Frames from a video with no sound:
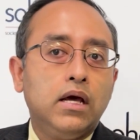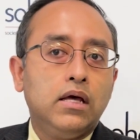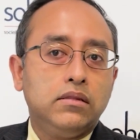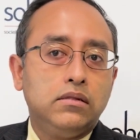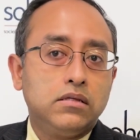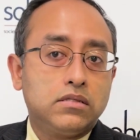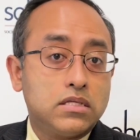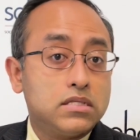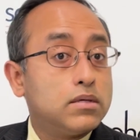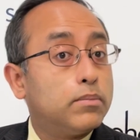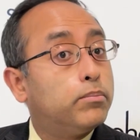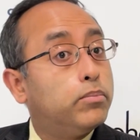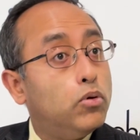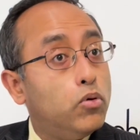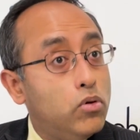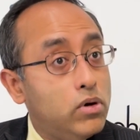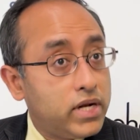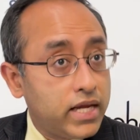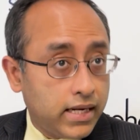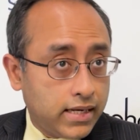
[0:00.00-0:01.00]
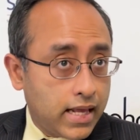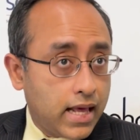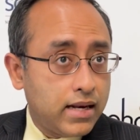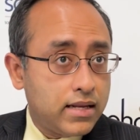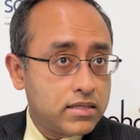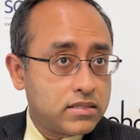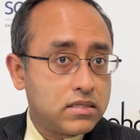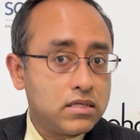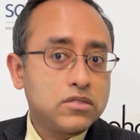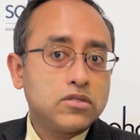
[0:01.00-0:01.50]
this is a pooled
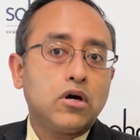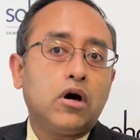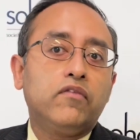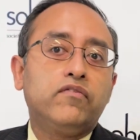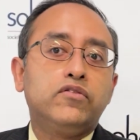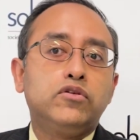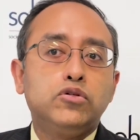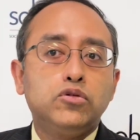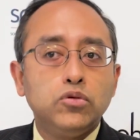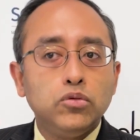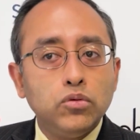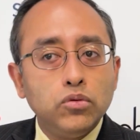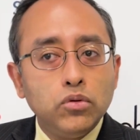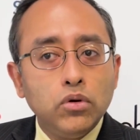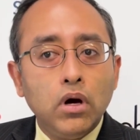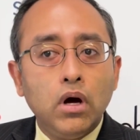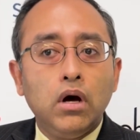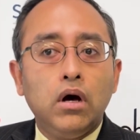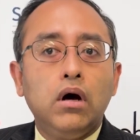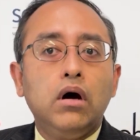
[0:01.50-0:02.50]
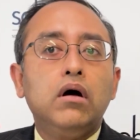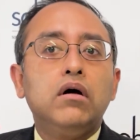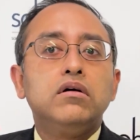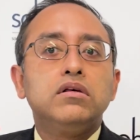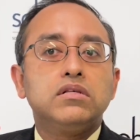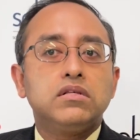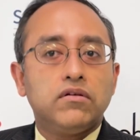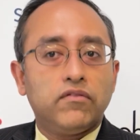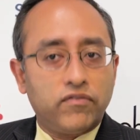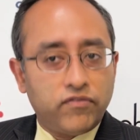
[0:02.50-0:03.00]
analysis of two
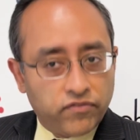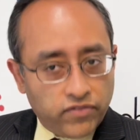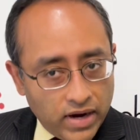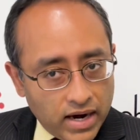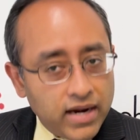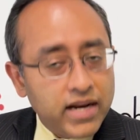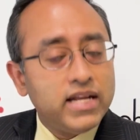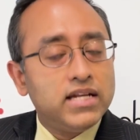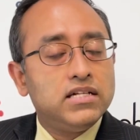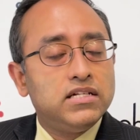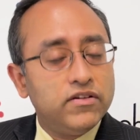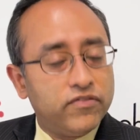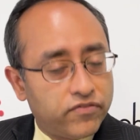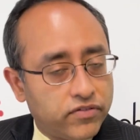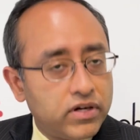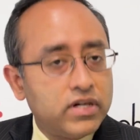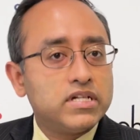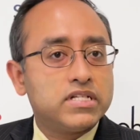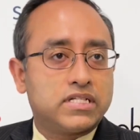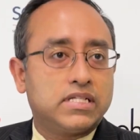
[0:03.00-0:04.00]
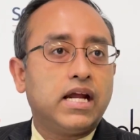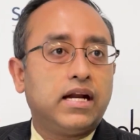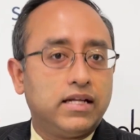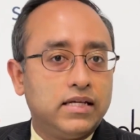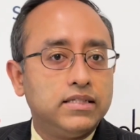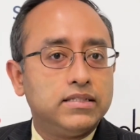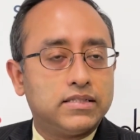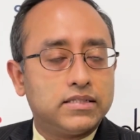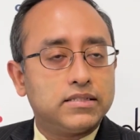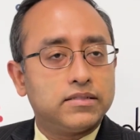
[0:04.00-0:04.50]
fairly different
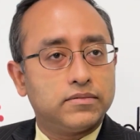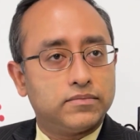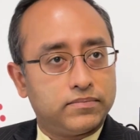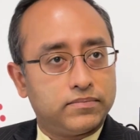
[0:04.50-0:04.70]
studies.